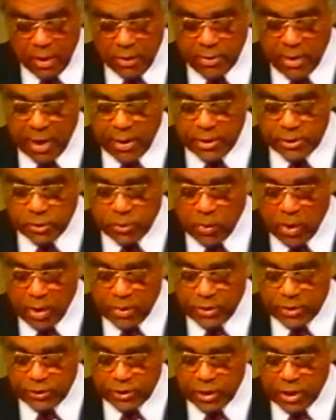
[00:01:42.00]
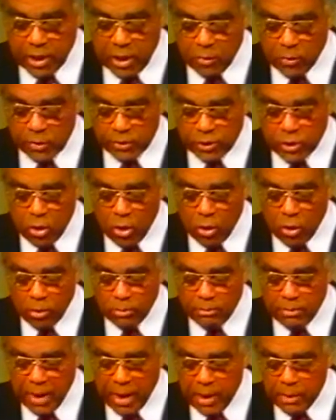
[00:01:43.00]
That is why the city was
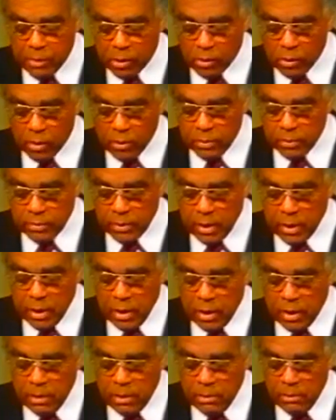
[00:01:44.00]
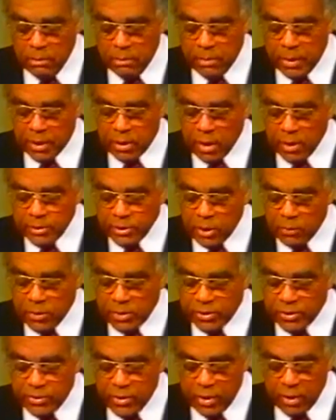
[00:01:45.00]
called Babel, because it
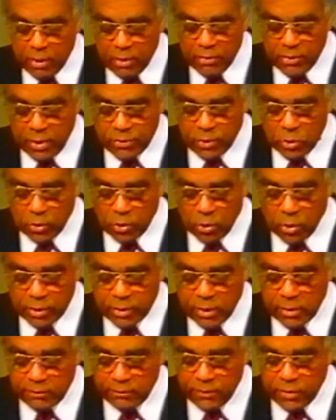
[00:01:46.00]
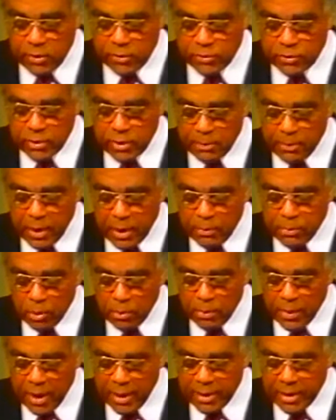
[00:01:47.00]
was there that the Lord confused the people
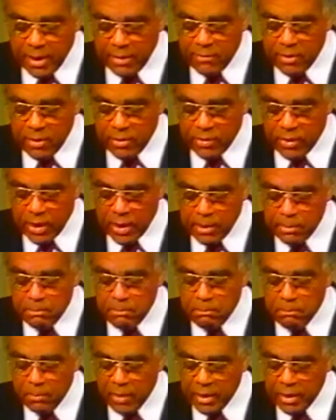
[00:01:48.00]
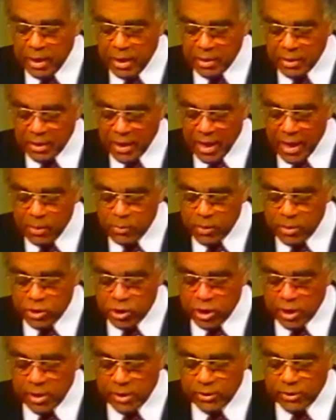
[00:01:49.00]
by giving them many
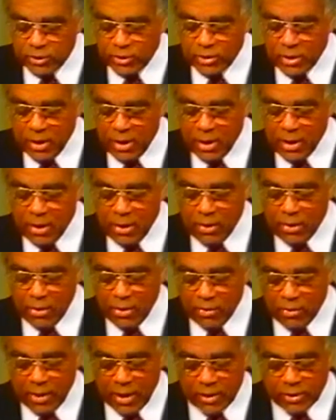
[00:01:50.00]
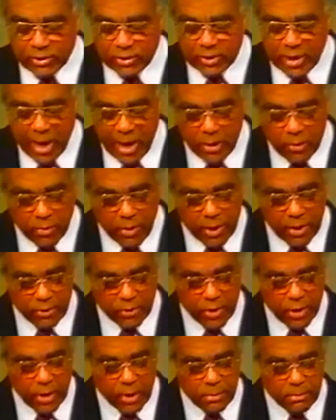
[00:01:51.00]
languages, thus scattering
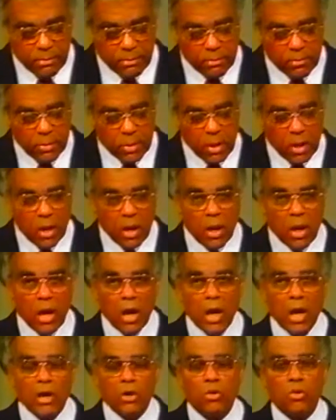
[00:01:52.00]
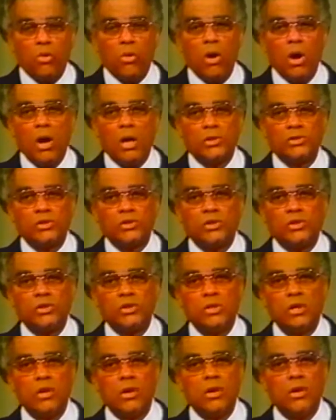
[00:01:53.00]
them
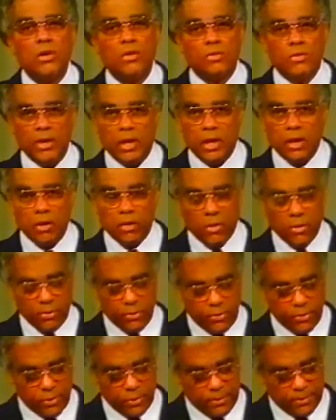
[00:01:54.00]
across the earth.